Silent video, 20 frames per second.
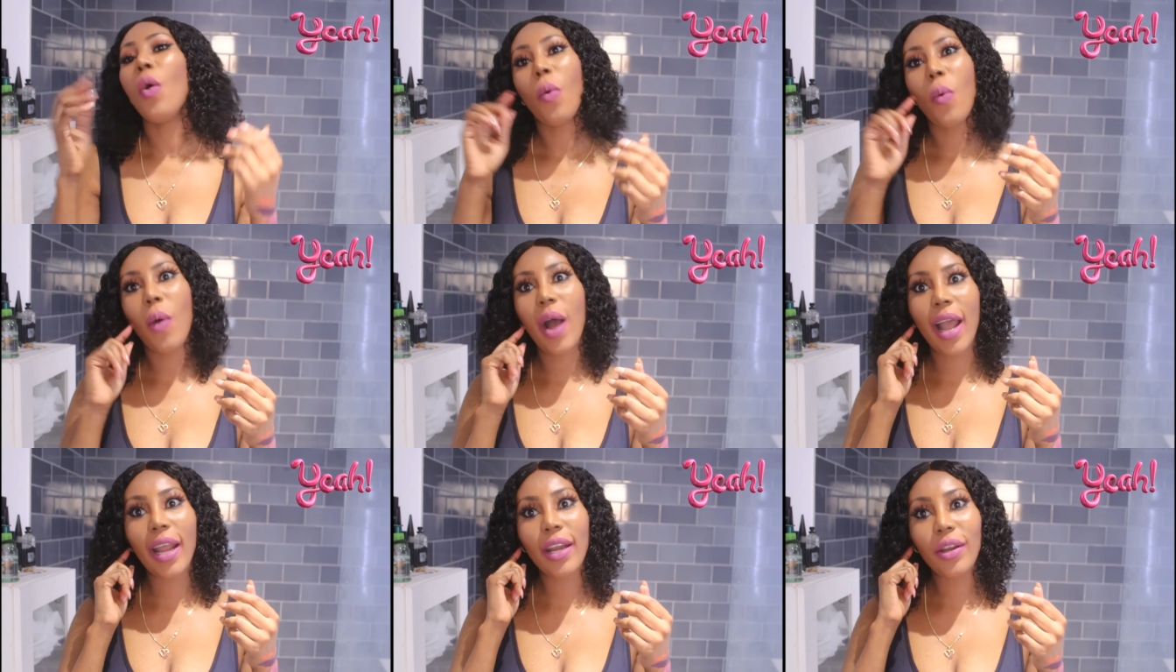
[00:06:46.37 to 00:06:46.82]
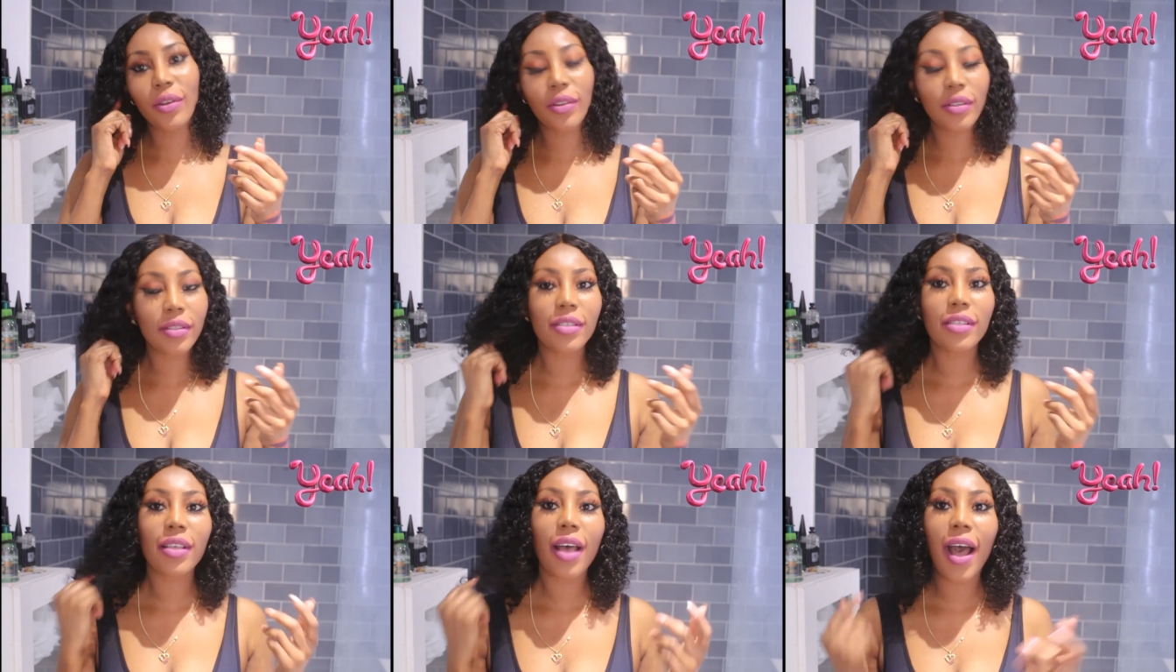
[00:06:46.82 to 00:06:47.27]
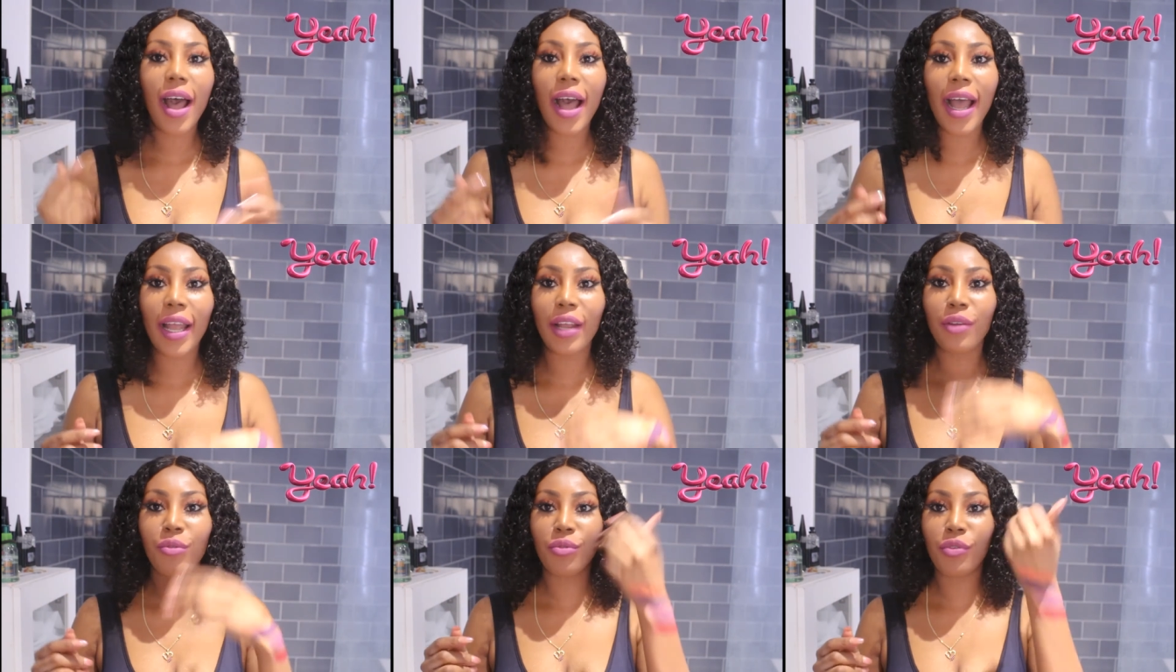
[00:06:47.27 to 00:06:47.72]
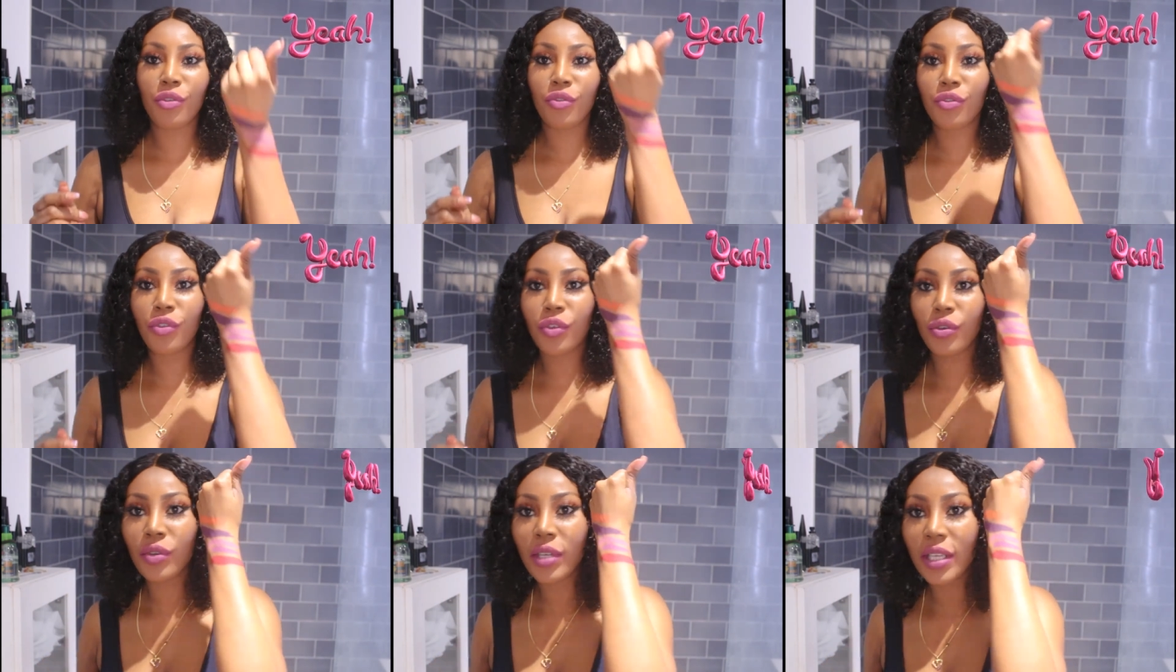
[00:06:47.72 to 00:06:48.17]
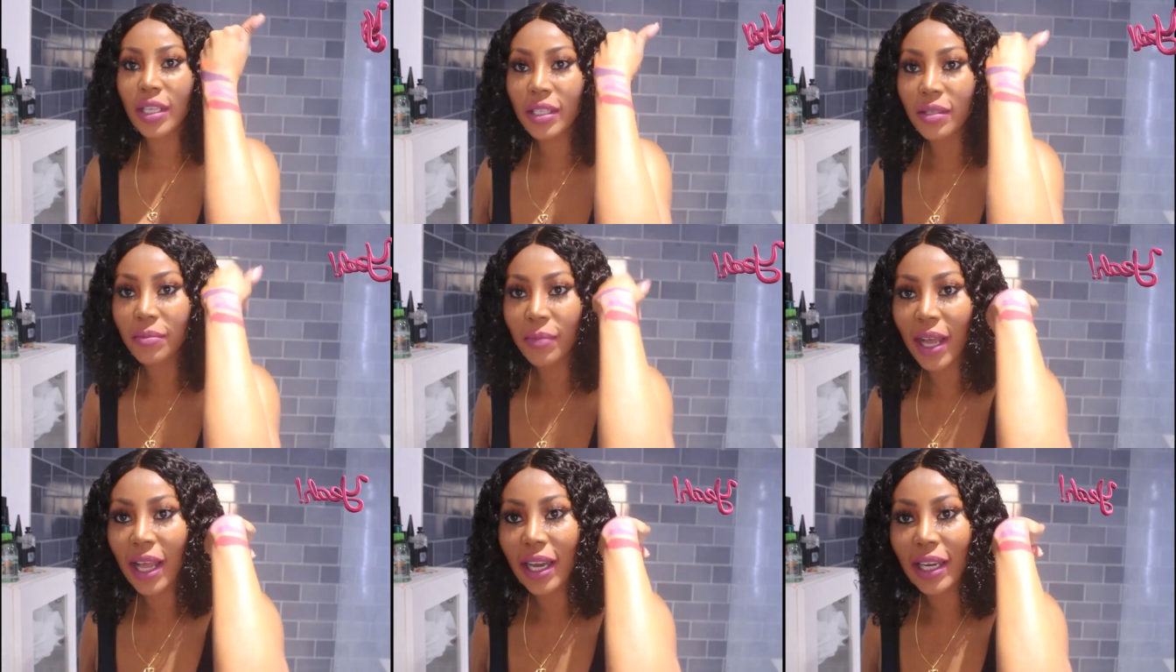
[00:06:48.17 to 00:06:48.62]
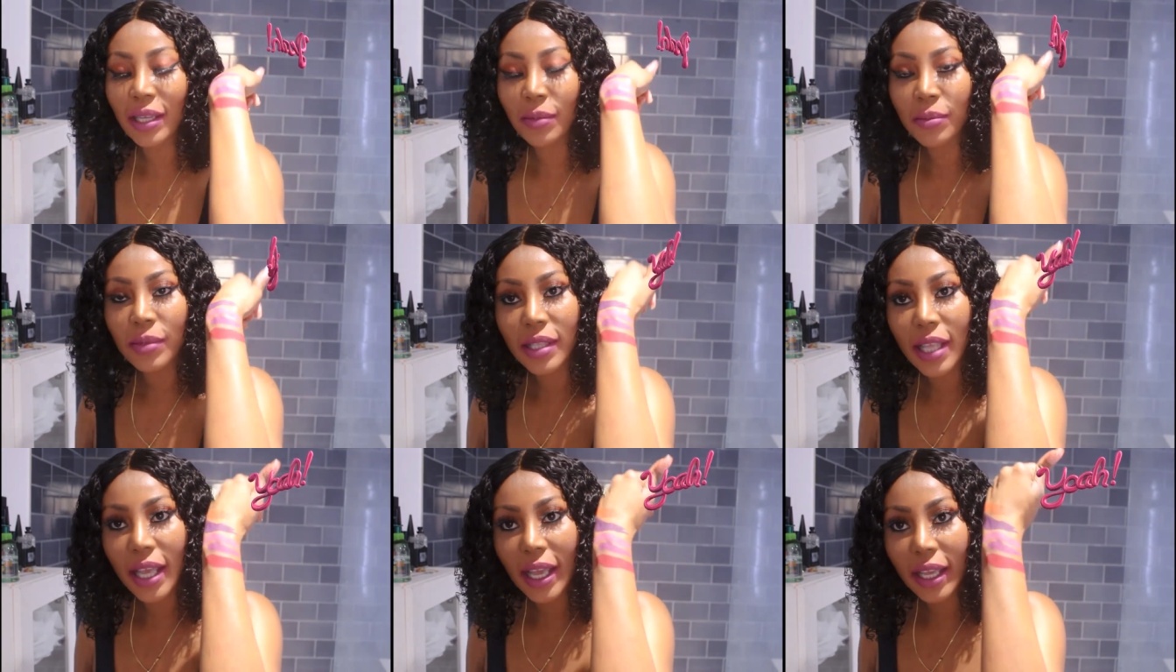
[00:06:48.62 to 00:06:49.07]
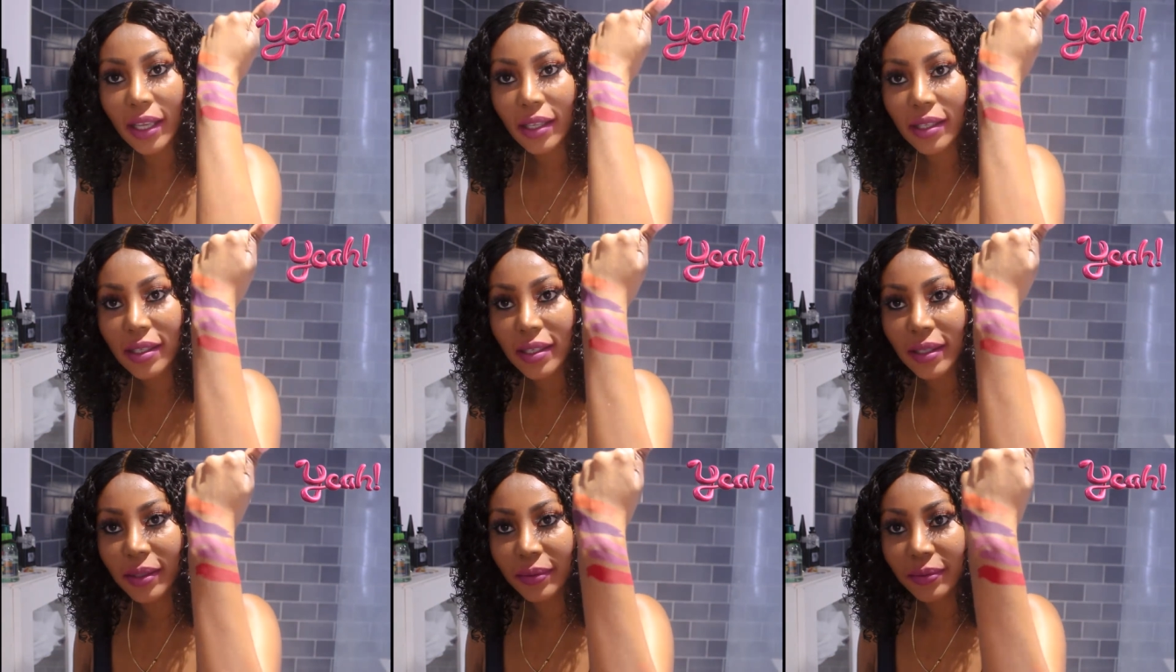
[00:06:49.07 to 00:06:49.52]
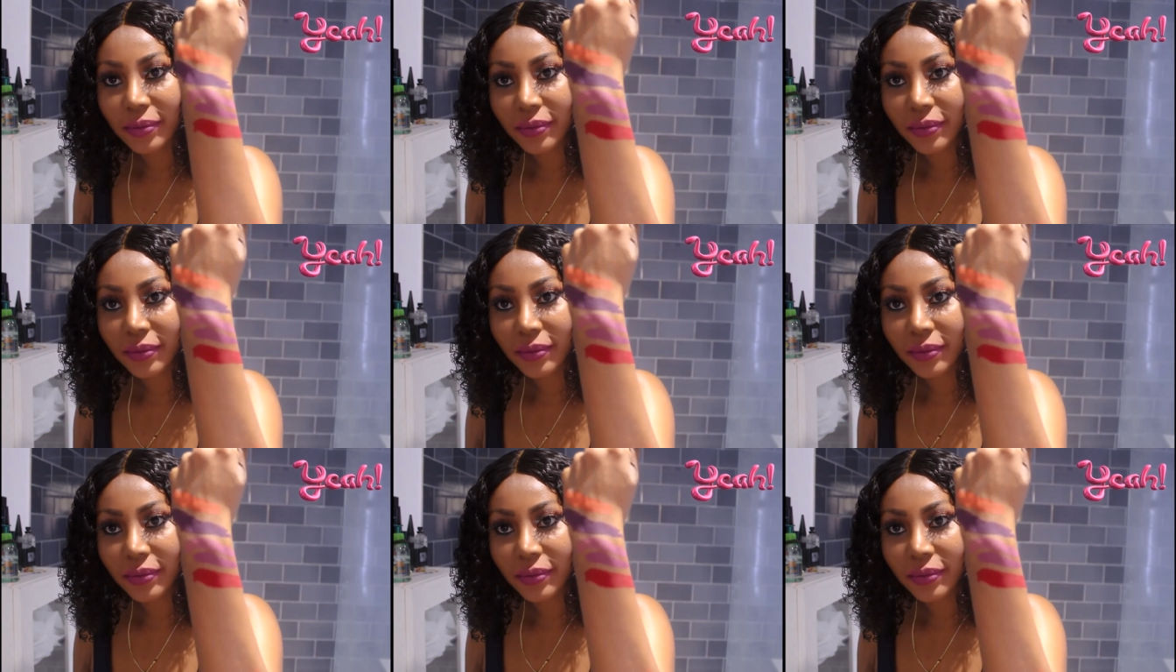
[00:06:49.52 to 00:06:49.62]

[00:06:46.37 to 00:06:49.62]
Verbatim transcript: why don't i review these matte lipsticks